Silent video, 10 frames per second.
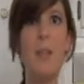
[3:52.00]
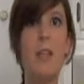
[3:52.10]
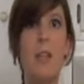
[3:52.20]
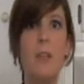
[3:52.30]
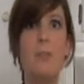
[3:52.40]

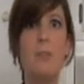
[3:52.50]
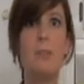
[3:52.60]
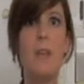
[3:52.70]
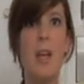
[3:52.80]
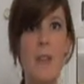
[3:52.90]
eating,
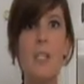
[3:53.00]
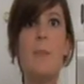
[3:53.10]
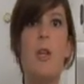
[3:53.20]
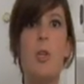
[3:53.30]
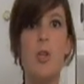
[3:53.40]
and this
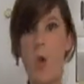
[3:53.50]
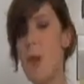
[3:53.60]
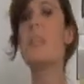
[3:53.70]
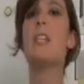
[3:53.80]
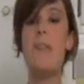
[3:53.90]
has been
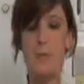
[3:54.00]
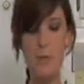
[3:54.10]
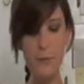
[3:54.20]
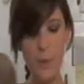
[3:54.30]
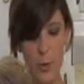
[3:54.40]
Dorm State
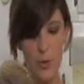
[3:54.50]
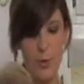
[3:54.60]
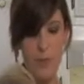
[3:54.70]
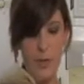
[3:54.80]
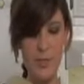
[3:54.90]
Food
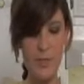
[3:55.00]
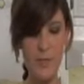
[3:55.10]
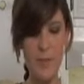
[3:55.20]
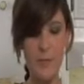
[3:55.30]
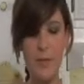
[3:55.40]

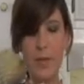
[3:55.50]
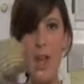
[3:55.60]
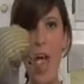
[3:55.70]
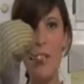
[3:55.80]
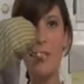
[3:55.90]
University
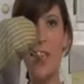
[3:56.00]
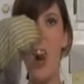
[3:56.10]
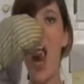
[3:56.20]
Ep.1.